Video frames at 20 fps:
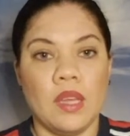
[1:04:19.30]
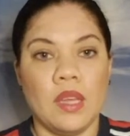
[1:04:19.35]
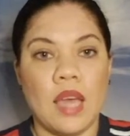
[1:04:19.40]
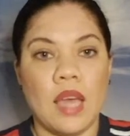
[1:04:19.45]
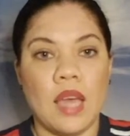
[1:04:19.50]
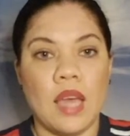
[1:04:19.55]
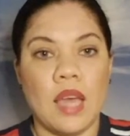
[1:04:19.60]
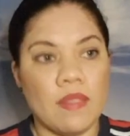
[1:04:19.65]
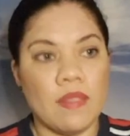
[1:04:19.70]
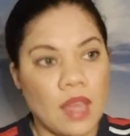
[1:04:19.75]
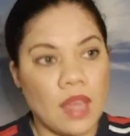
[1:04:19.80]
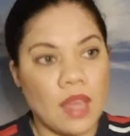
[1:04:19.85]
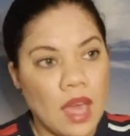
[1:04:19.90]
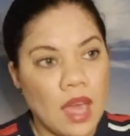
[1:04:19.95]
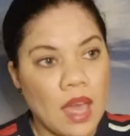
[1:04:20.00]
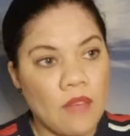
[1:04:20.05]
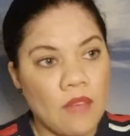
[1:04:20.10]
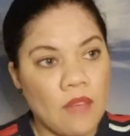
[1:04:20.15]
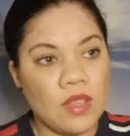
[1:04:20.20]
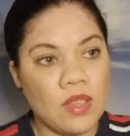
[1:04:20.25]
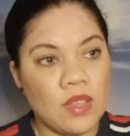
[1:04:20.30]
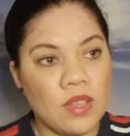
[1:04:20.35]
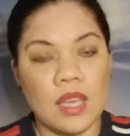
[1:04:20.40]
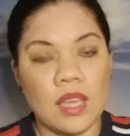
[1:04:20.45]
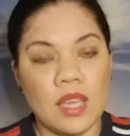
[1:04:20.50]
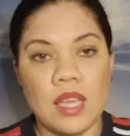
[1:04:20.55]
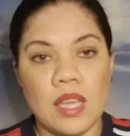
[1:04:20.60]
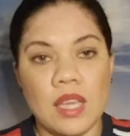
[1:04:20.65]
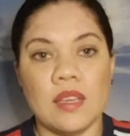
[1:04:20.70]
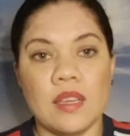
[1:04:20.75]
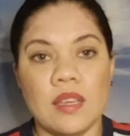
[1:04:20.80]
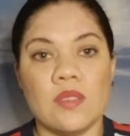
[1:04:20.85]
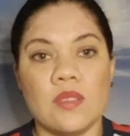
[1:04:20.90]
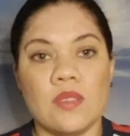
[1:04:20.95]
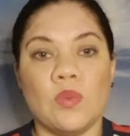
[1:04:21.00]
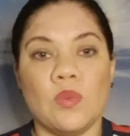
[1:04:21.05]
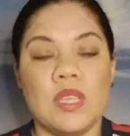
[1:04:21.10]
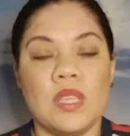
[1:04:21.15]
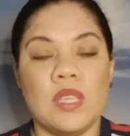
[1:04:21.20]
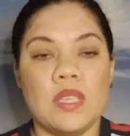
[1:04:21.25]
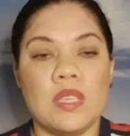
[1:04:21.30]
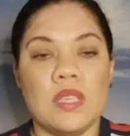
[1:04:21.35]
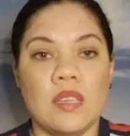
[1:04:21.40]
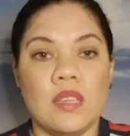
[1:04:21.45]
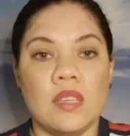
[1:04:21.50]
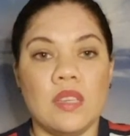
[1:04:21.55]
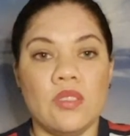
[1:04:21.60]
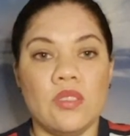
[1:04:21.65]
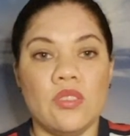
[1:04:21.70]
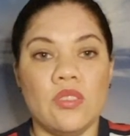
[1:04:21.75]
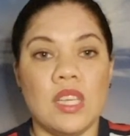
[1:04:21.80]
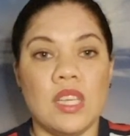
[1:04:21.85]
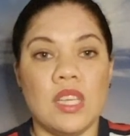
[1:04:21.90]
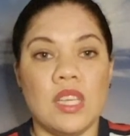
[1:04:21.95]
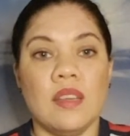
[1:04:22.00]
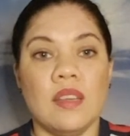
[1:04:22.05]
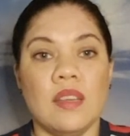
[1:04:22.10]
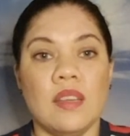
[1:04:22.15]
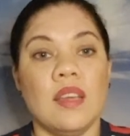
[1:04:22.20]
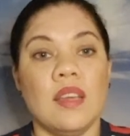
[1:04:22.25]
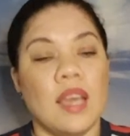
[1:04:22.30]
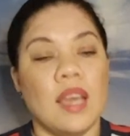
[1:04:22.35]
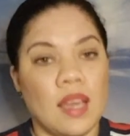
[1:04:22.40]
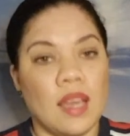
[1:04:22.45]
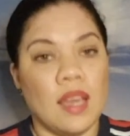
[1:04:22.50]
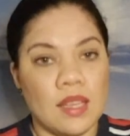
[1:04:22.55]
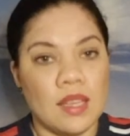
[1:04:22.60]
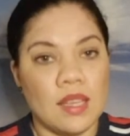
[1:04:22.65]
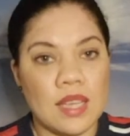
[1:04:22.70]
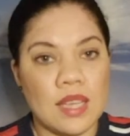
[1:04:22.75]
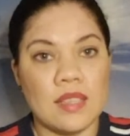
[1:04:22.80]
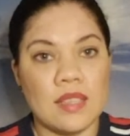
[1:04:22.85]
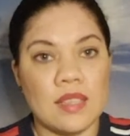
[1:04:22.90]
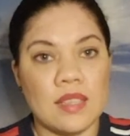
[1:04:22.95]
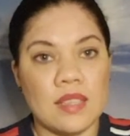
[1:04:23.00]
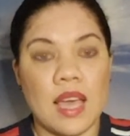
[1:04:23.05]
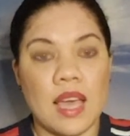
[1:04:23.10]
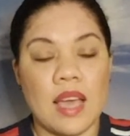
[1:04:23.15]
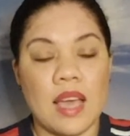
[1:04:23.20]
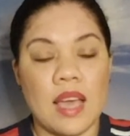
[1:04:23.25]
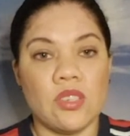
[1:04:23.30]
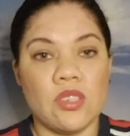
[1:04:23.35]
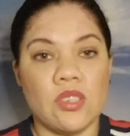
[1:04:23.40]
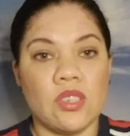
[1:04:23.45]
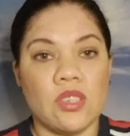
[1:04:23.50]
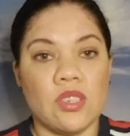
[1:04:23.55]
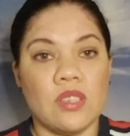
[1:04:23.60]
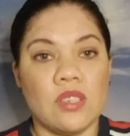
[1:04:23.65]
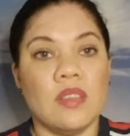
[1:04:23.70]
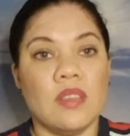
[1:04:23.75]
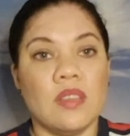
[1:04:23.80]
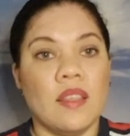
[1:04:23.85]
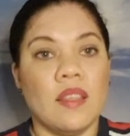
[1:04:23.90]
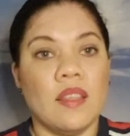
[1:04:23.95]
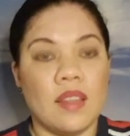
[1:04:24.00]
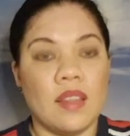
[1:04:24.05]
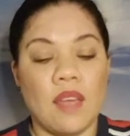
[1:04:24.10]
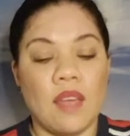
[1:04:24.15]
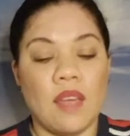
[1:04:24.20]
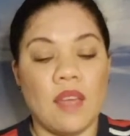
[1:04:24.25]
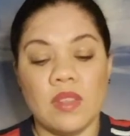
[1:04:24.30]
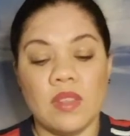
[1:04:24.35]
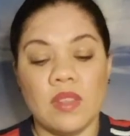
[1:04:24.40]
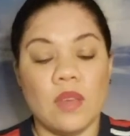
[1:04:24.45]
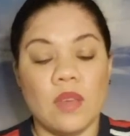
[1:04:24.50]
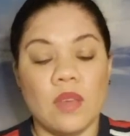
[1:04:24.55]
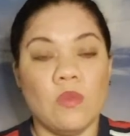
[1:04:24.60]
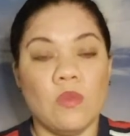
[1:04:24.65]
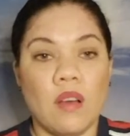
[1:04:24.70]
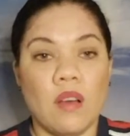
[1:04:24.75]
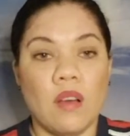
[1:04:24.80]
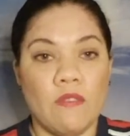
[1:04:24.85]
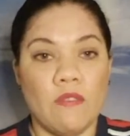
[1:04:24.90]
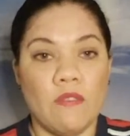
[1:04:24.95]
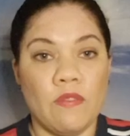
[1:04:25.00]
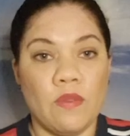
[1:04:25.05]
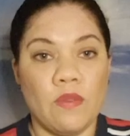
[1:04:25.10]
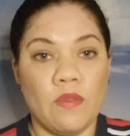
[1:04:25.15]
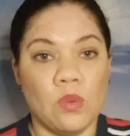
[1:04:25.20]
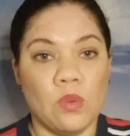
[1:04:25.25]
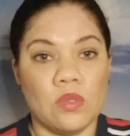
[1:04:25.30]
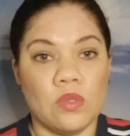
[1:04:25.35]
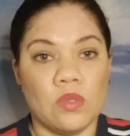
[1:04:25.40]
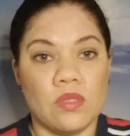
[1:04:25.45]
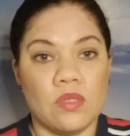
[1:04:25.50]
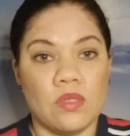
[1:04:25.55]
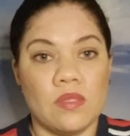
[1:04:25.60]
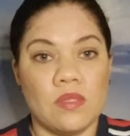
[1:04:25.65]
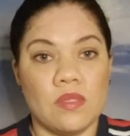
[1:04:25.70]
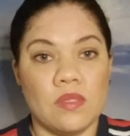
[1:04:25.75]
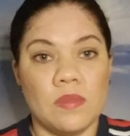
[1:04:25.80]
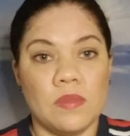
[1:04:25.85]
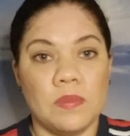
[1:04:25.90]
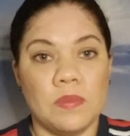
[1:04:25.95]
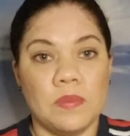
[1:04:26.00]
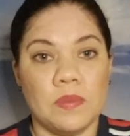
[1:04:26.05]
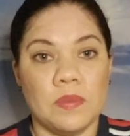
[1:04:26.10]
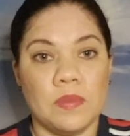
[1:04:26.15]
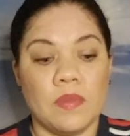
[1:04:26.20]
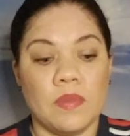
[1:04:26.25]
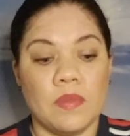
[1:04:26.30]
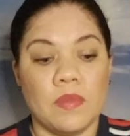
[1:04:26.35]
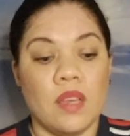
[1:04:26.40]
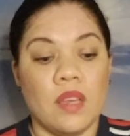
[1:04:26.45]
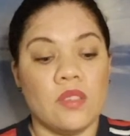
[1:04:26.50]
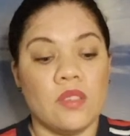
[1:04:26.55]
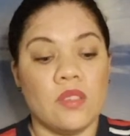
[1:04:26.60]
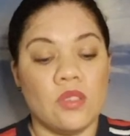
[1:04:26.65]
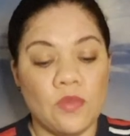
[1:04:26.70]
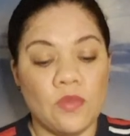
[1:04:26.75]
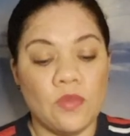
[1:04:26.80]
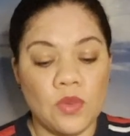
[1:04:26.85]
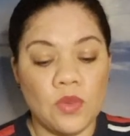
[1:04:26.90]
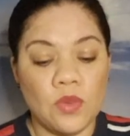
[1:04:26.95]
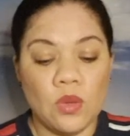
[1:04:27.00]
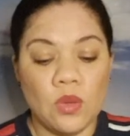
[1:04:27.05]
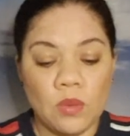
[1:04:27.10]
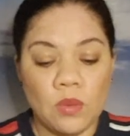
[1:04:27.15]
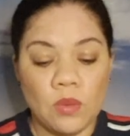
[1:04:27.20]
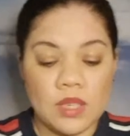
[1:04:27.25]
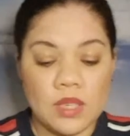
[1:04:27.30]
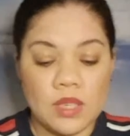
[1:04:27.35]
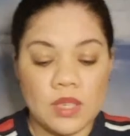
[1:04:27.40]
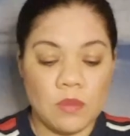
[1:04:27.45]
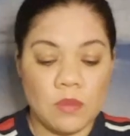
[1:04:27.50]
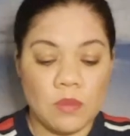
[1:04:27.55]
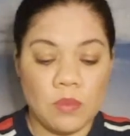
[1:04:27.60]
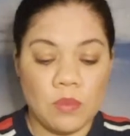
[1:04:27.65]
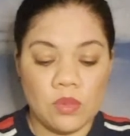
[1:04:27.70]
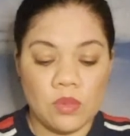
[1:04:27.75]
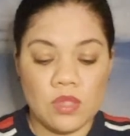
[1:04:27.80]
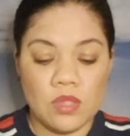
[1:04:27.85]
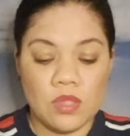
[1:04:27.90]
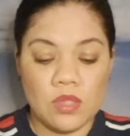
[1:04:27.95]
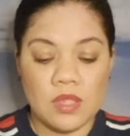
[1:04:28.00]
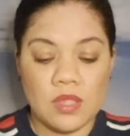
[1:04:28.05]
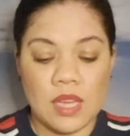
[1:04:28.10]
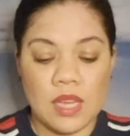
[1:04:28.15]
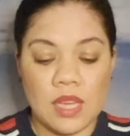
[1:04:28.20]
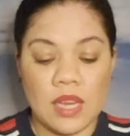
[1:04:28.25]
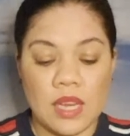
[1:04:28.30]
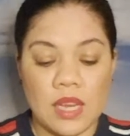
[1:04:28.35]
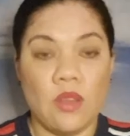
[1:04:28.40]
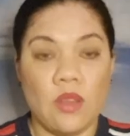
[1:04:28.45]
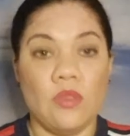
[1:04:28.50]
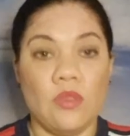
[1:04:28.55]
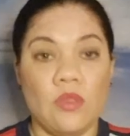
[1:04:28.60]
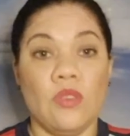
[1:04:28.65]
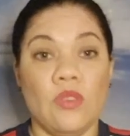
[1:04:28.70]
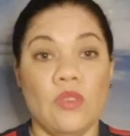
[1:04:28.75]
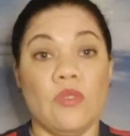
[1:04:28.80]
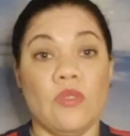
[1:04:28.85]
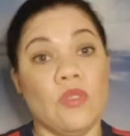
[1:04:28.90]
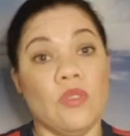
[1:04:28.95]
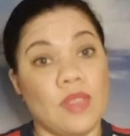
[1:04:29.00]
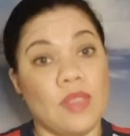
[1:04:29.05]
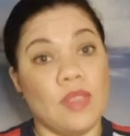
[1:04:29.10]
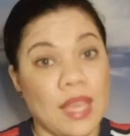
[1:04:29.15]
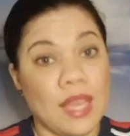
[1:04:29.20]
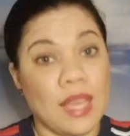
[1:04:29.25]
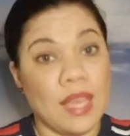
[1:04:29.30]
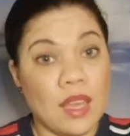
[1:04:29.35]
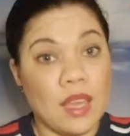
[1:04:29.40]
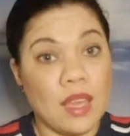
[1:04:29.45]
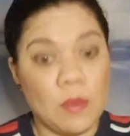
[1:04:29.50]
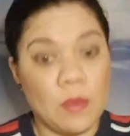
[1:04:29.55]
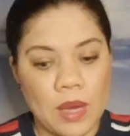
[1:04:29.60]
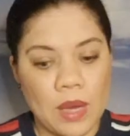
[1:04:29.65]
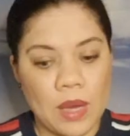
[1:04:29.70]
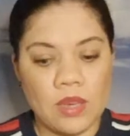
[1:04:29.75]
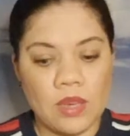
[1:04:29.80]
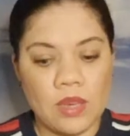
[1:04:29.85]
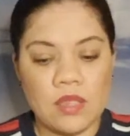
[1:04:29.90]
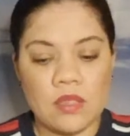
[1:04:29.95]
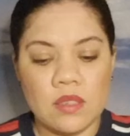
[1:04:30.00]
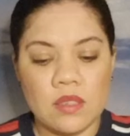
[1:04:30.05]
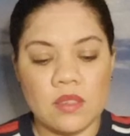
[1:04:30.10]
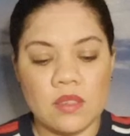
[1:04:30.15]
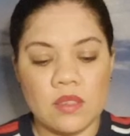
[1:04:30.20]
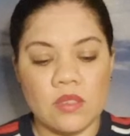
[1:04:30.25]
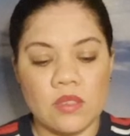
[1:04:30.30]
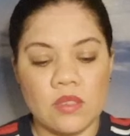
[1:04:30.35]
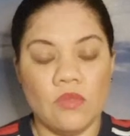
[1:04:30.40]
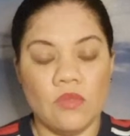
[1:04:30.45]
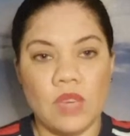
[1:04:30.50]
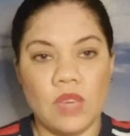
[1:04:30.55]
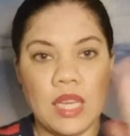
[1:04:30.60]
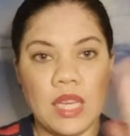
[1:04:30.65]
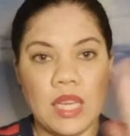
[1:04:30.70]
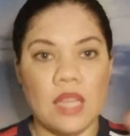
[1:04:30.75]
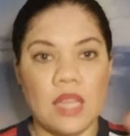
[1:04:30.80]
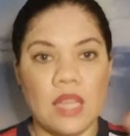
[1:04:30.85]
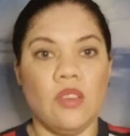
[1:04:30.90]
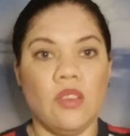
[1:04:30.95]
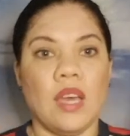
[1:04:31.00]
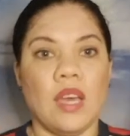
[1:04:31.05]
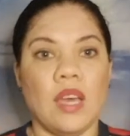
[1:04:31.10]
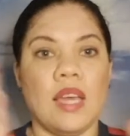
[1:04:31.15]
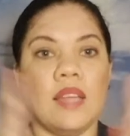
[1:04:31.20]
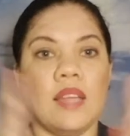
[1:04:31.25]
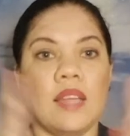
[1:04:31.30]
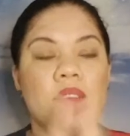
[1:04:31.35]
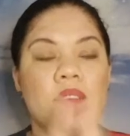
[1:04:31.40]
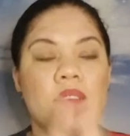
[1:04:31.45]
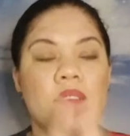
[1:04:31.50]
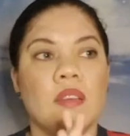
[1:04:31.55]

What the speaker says: And everything he does with his energy, takes the action, then everything will unfold. So for you, what is important, and I know you're thinking about it, you're really in your head,